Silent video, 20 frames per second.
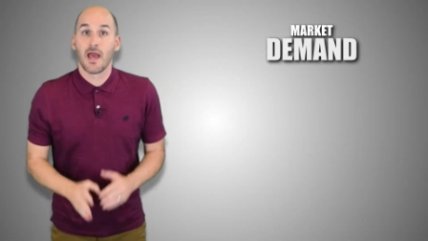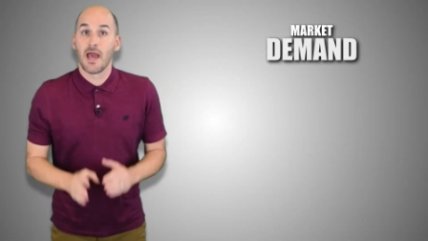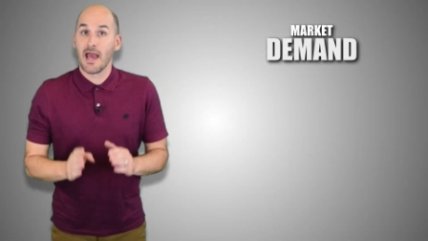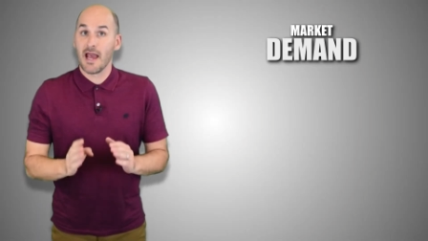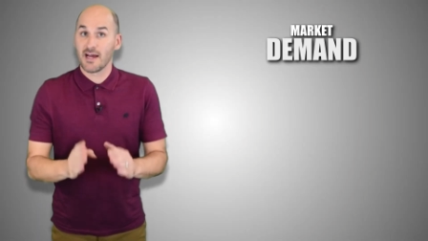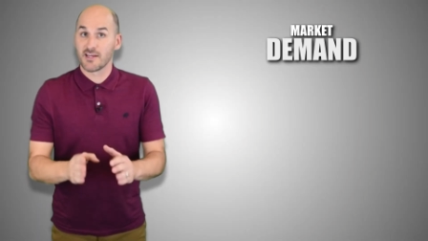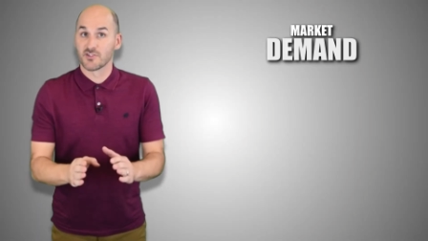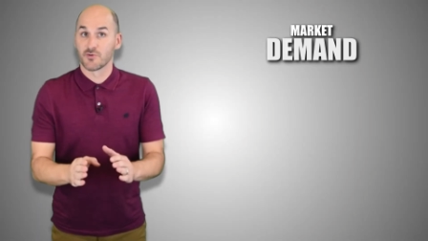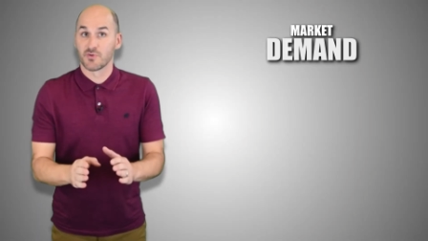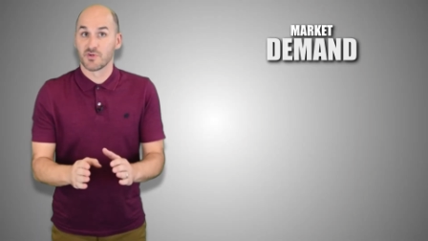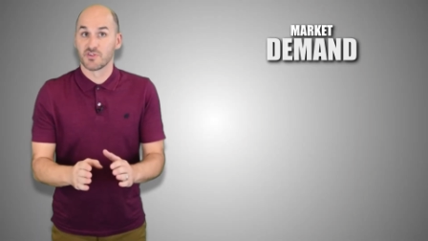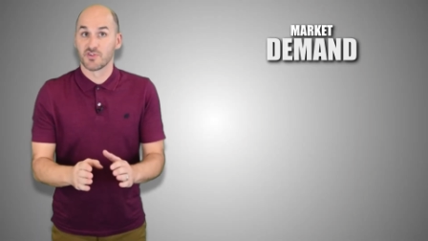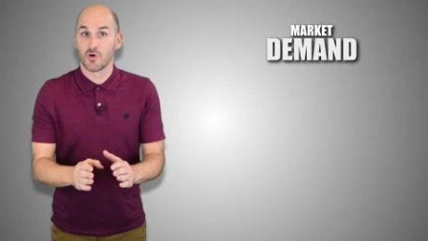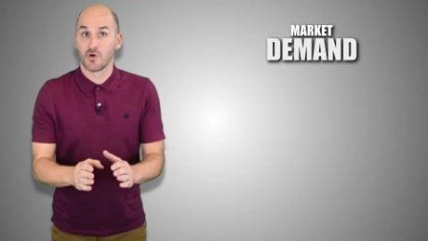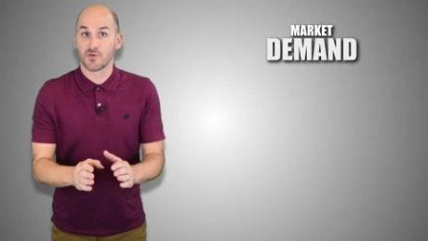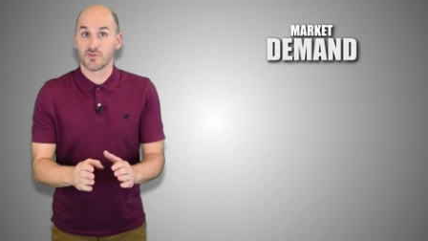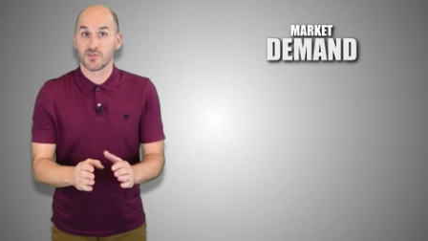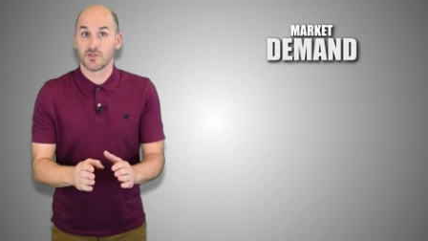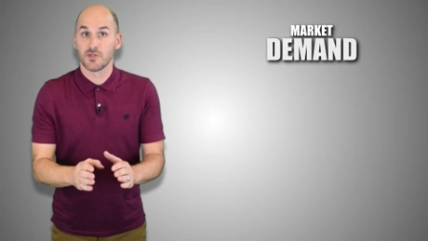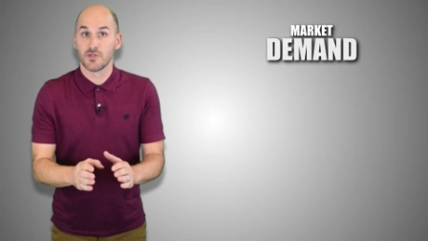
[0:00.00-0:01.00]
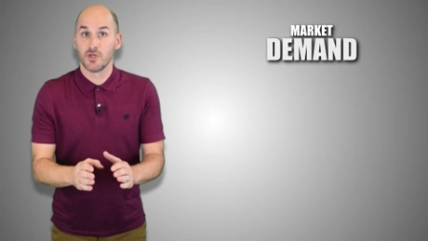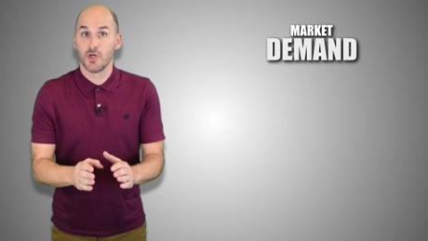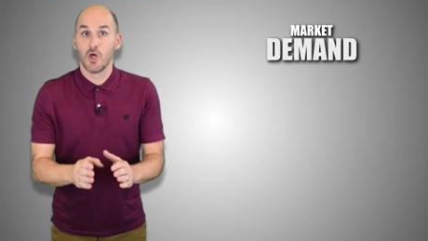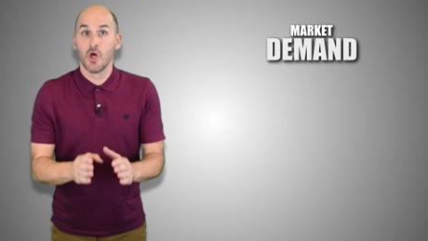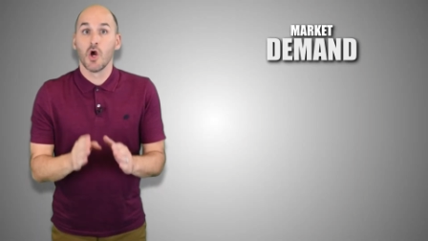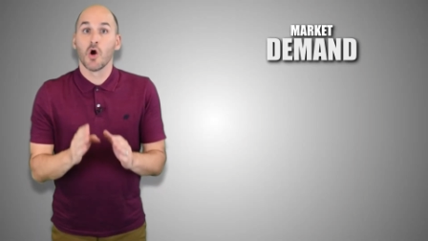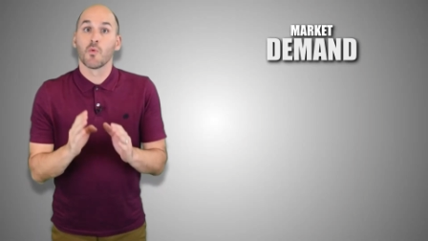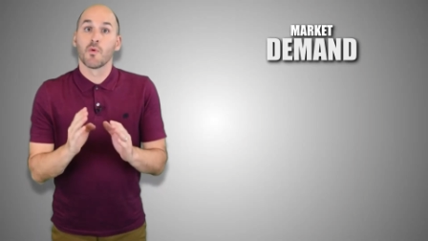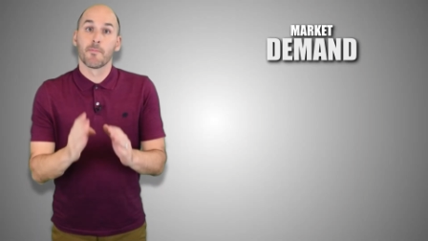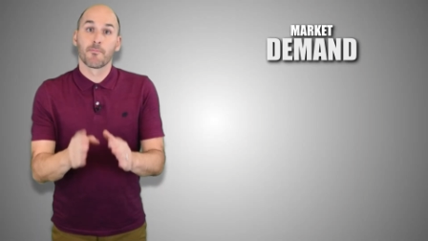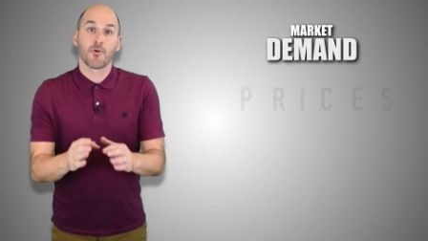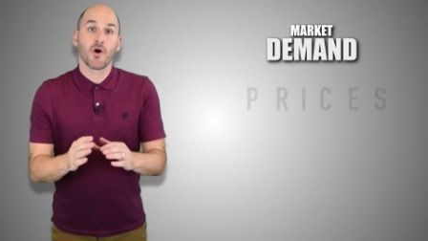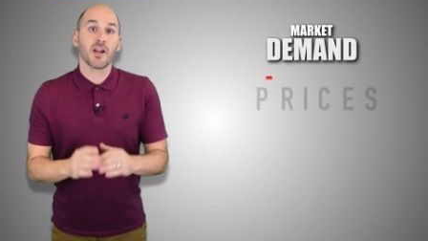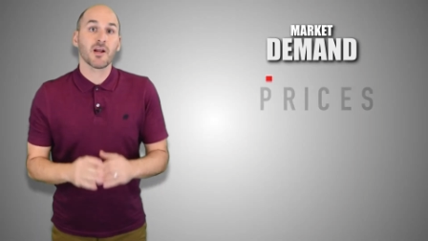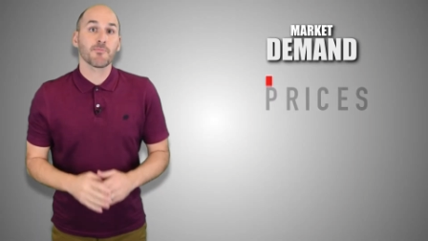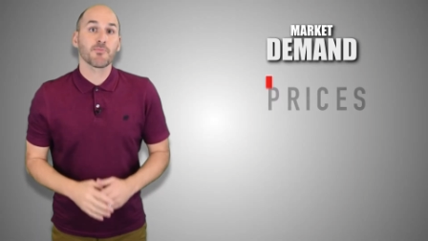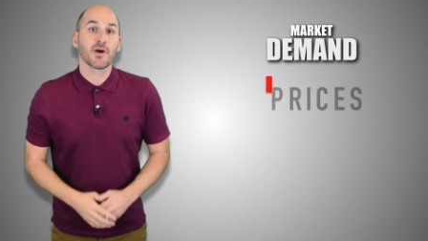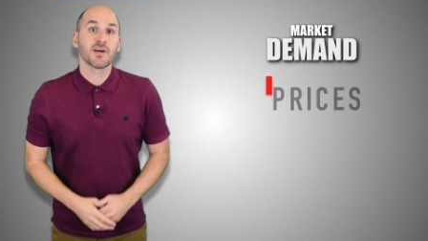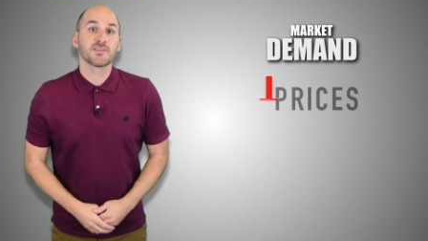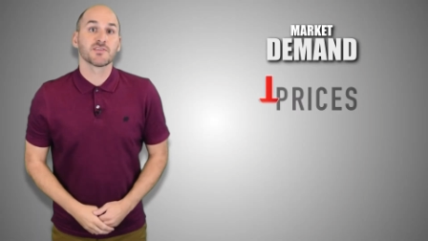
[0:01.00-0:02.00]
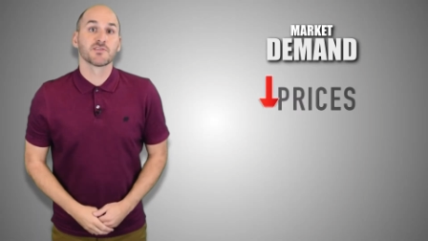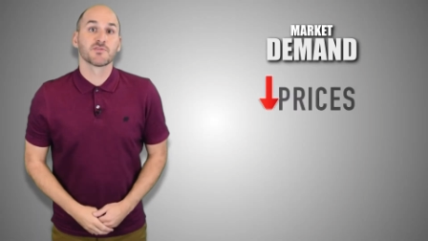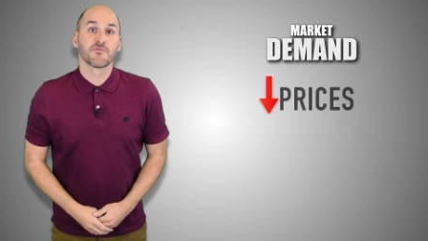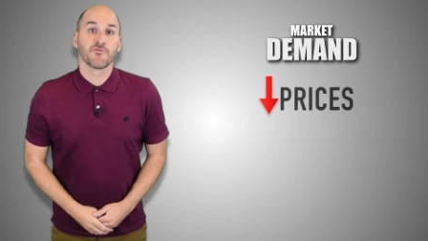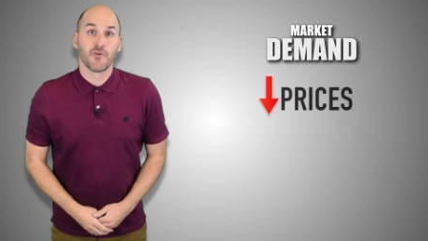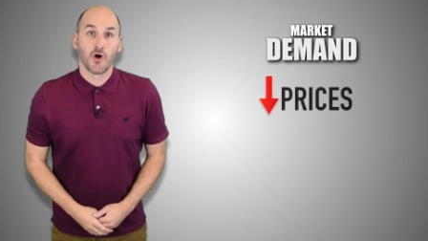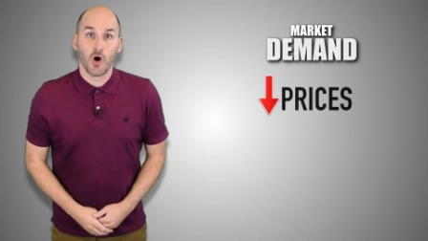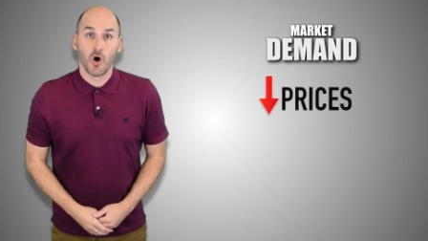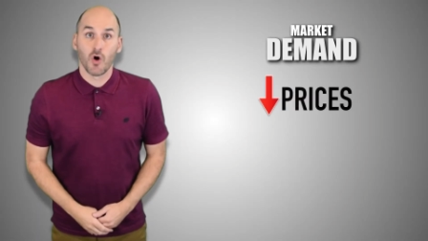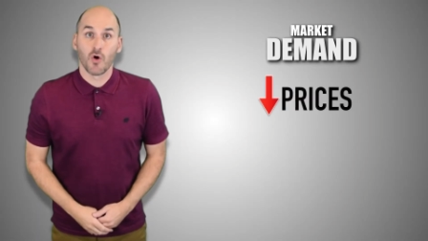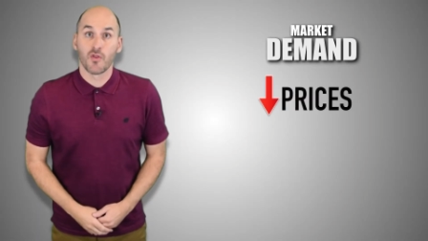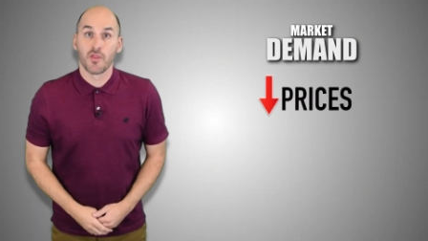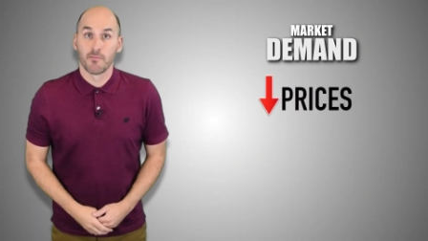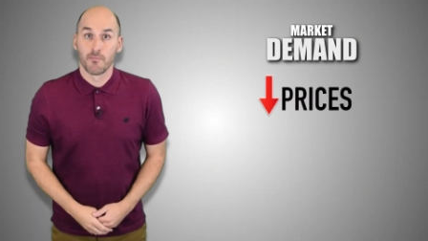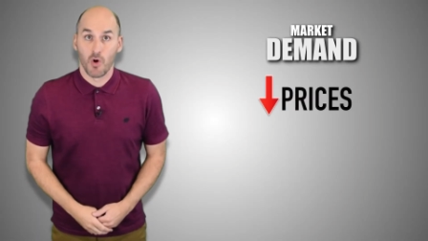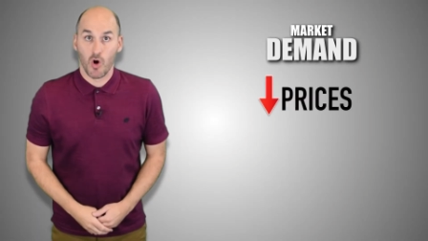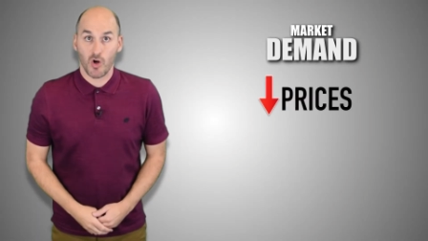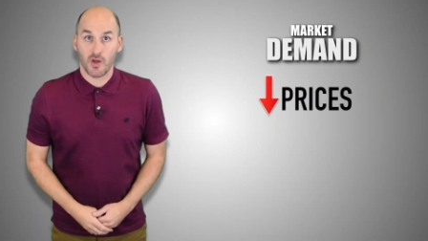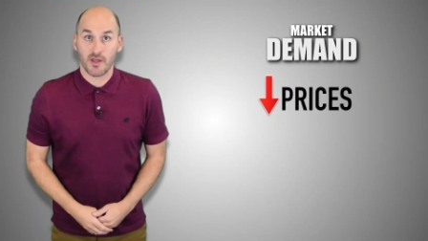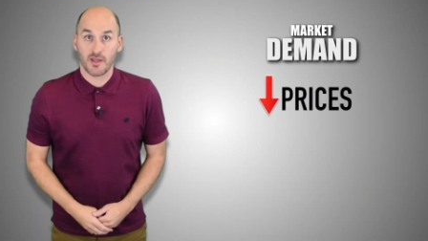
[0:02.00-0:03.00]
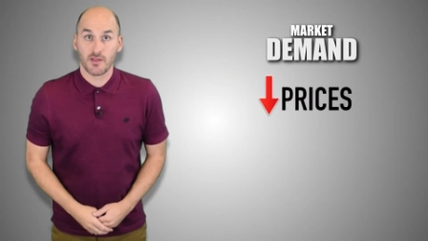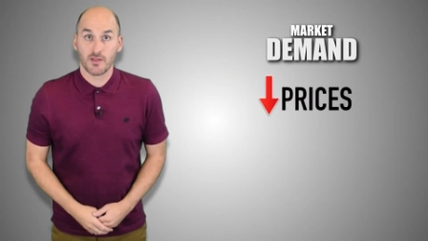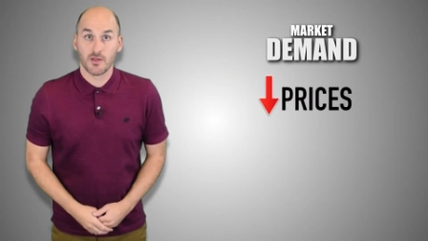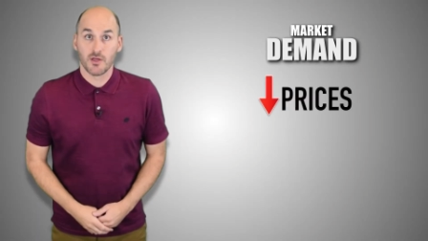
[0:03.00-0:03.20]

As a result, when product prices fall in the market,